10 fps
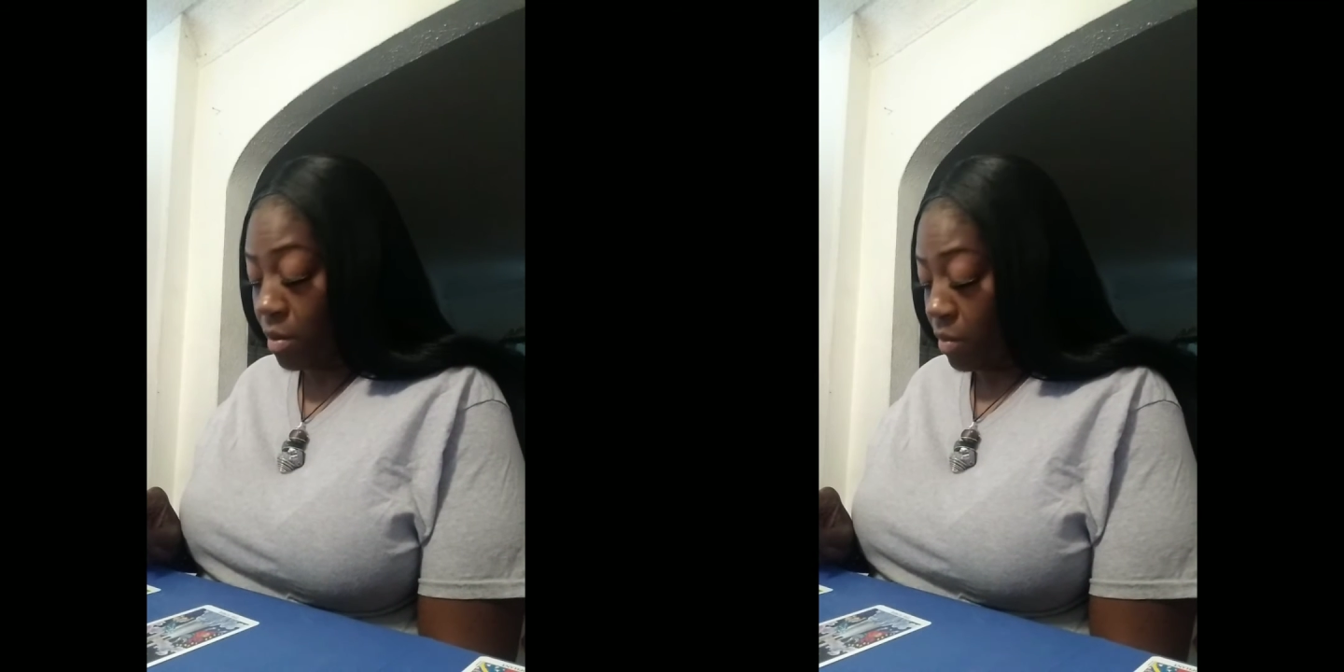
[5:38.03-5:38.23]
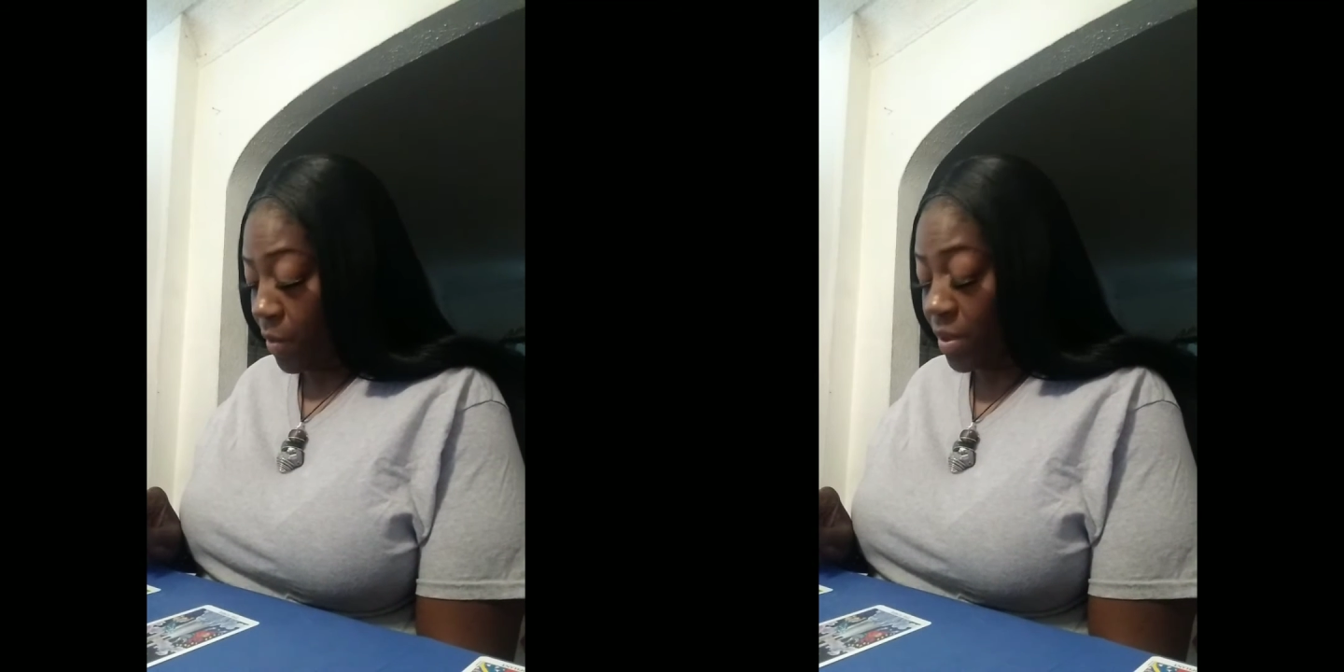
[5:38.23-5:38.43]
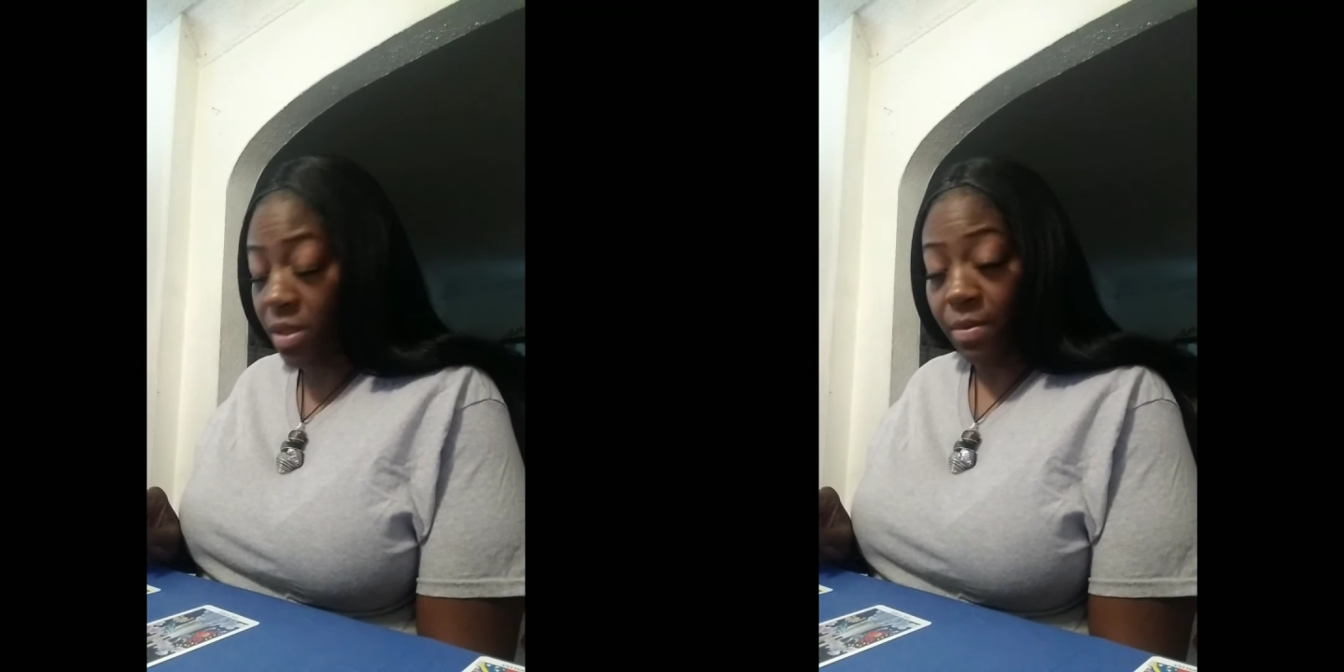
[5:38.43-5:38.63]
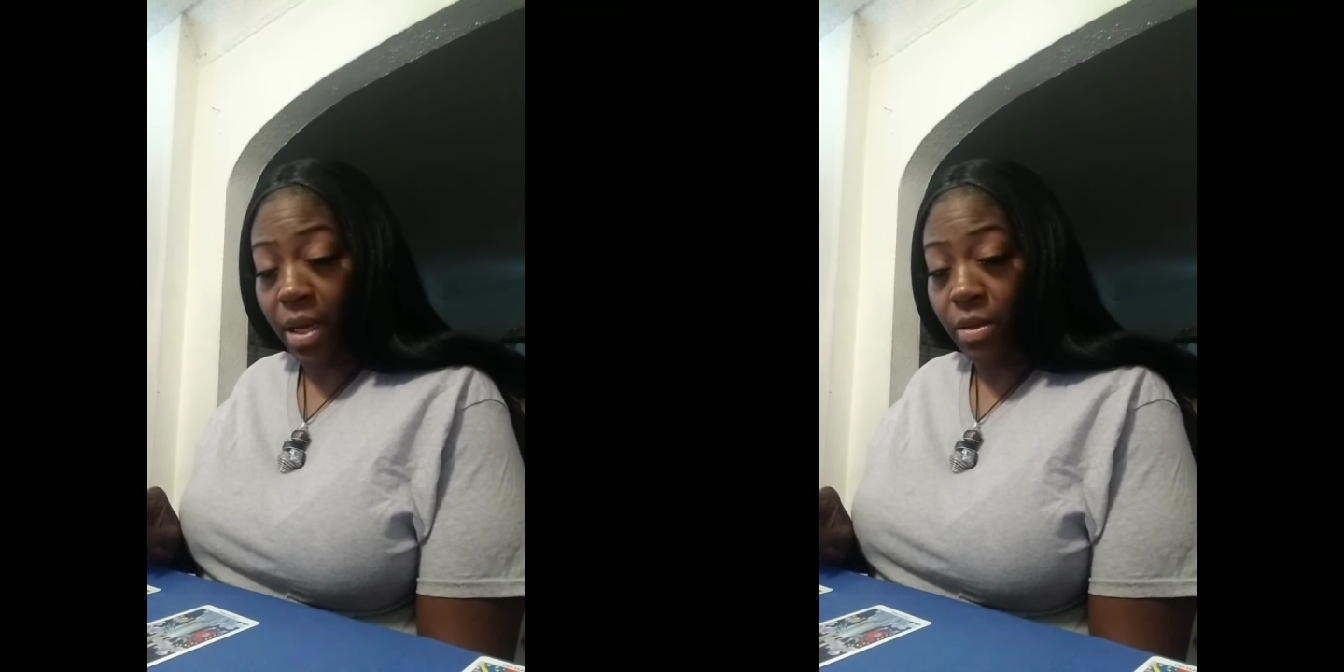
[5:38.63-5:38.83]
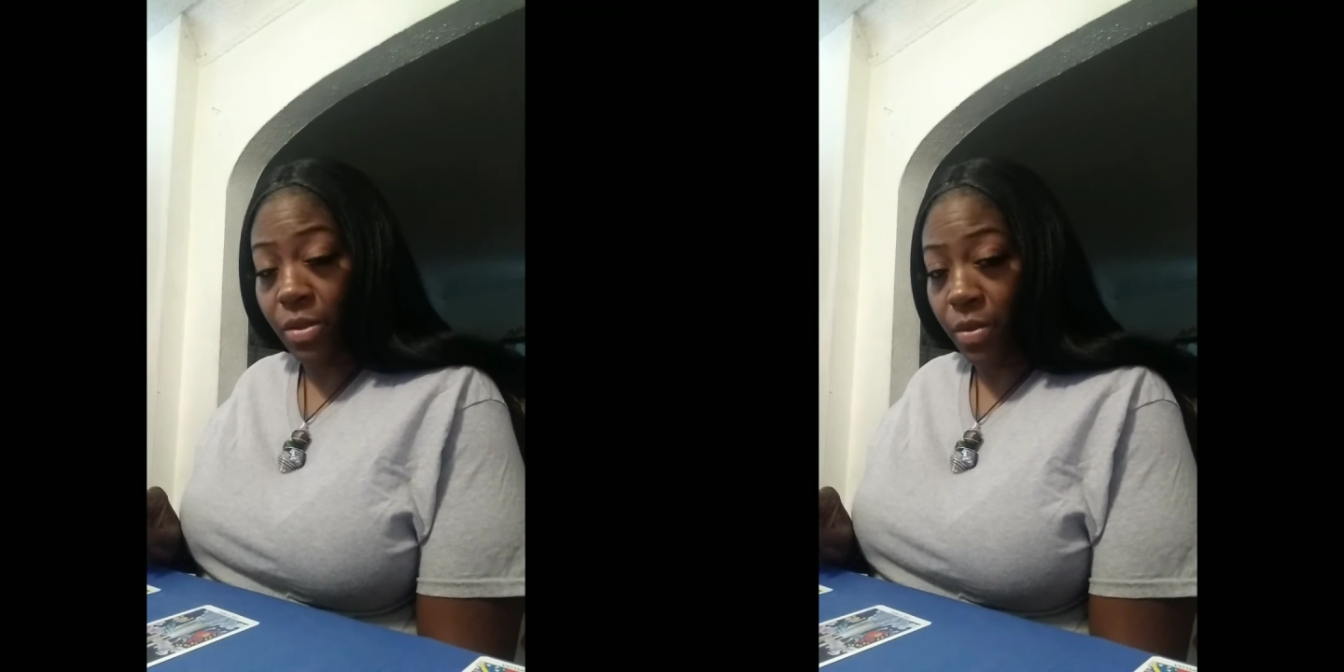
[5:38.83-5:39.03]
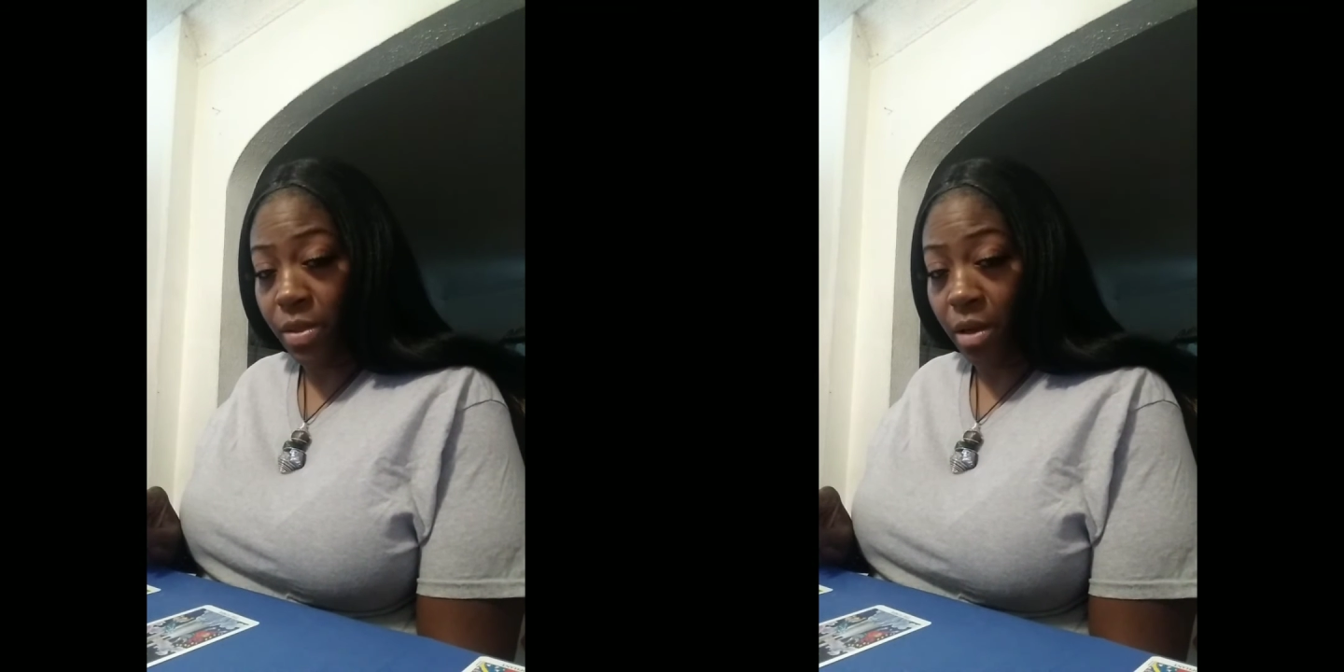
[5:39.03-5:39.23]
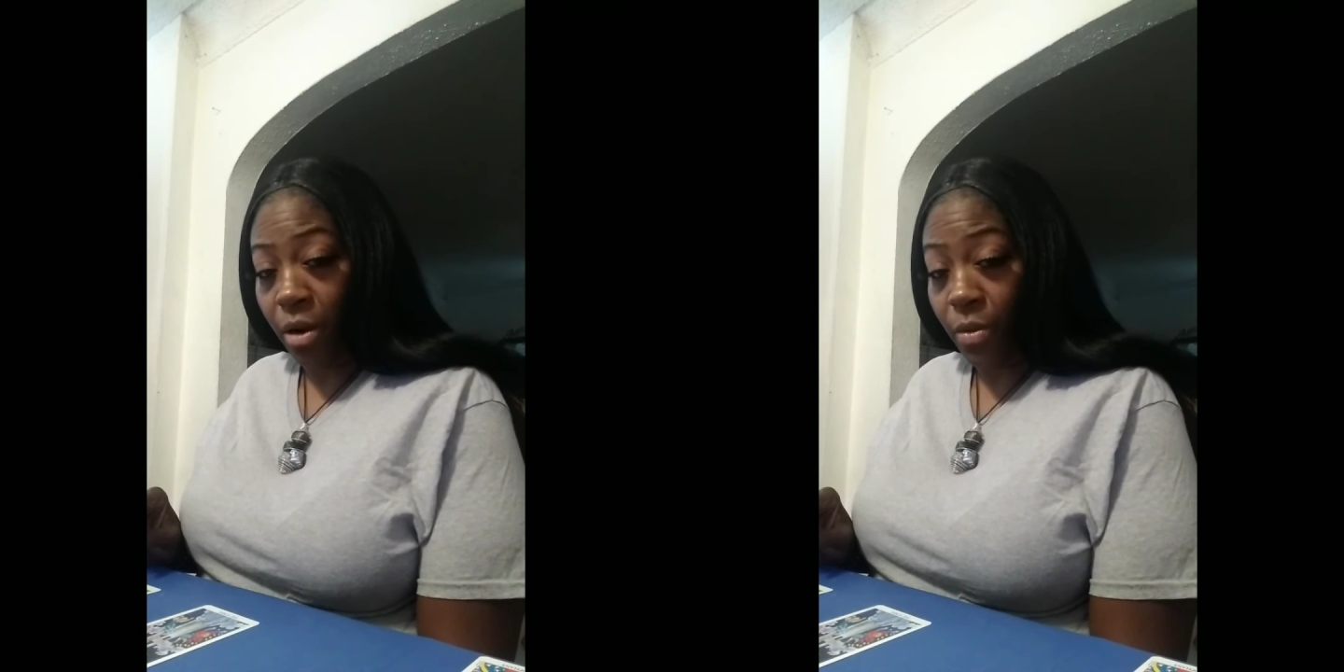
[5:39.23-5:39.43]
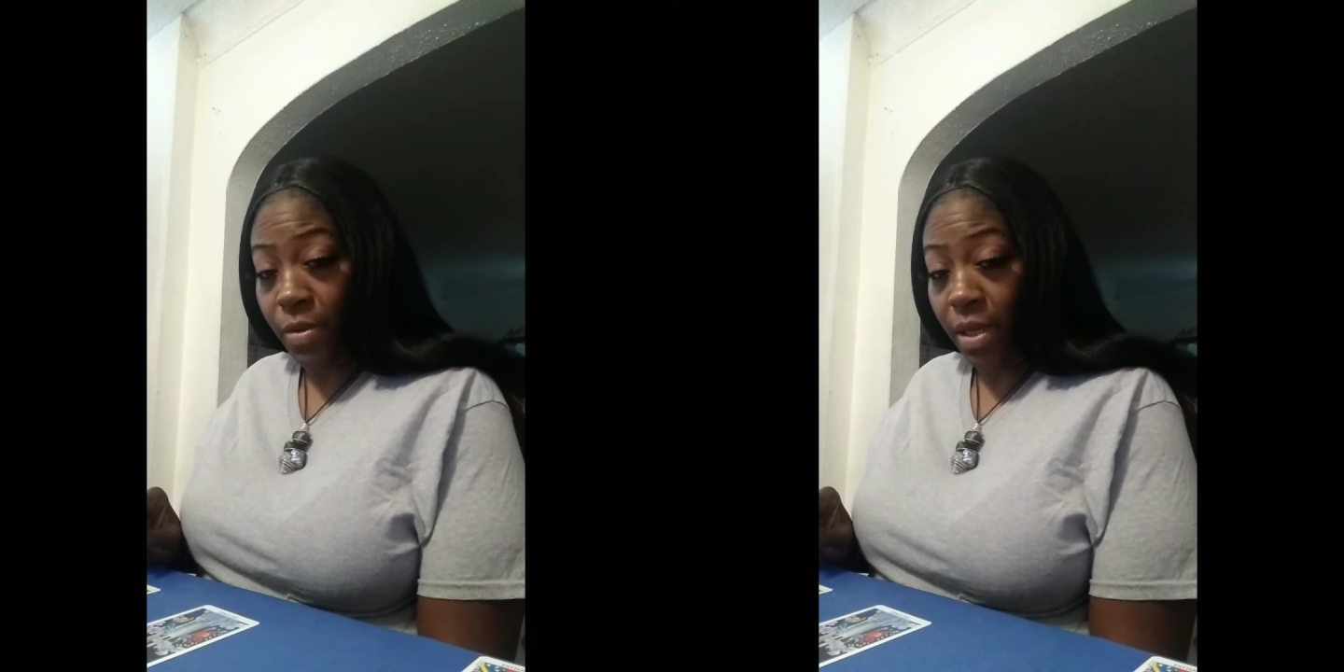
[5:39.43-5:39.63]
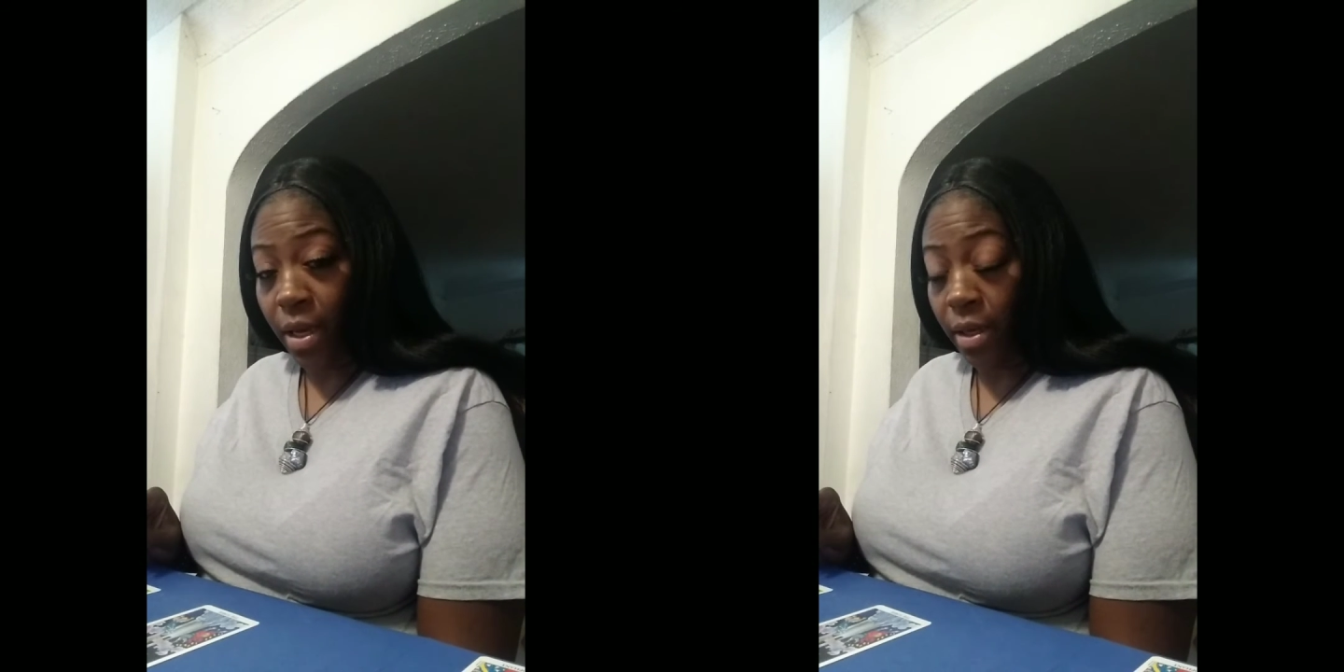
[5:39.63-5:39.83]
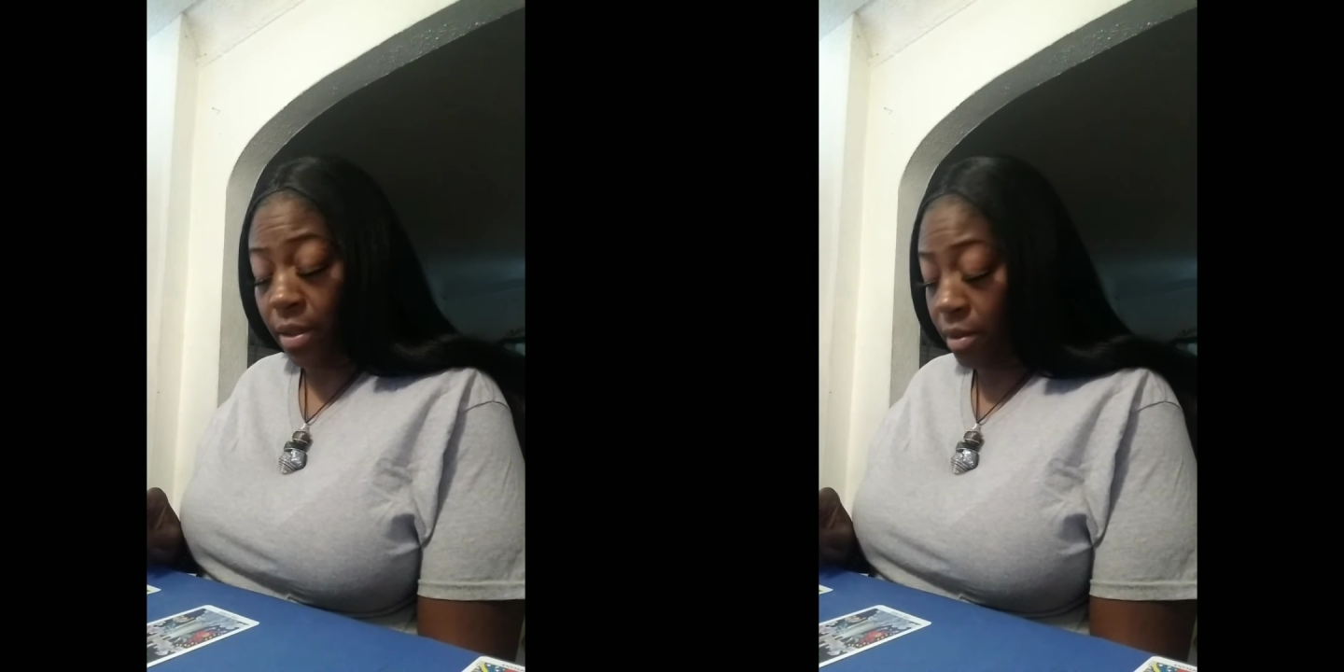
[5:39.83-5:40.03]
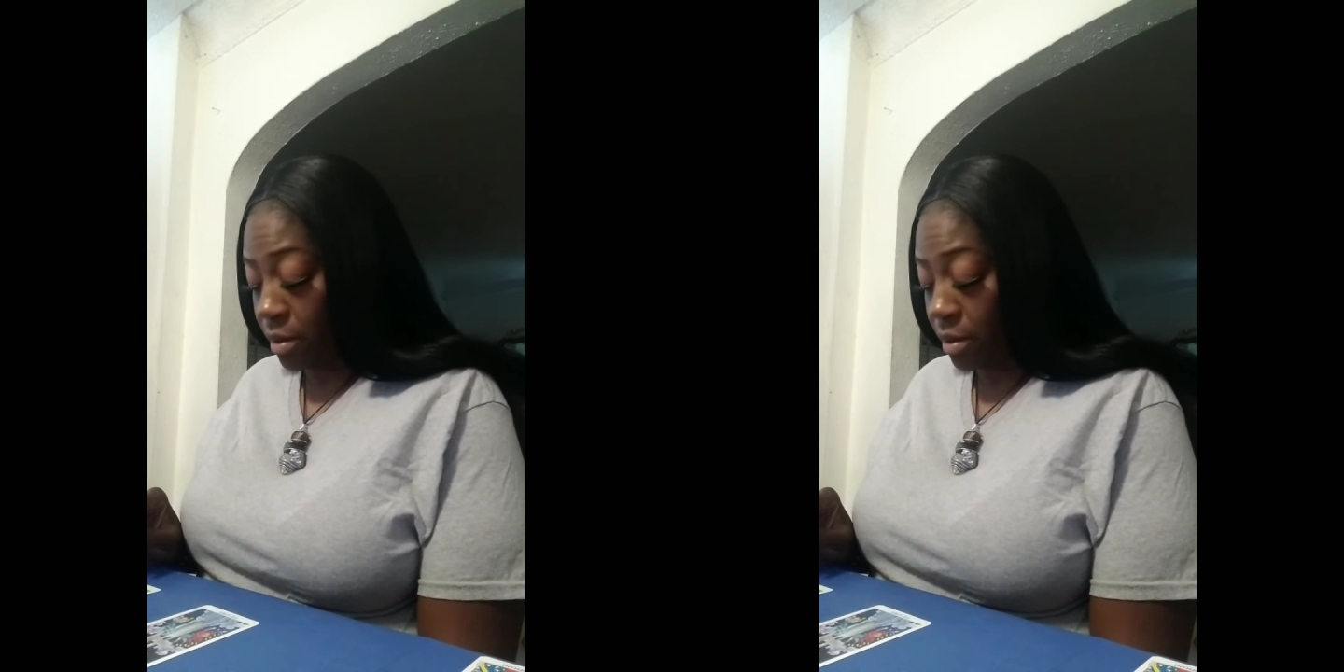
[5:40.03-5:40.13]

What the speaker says: Maybe the spouse was an earth sign.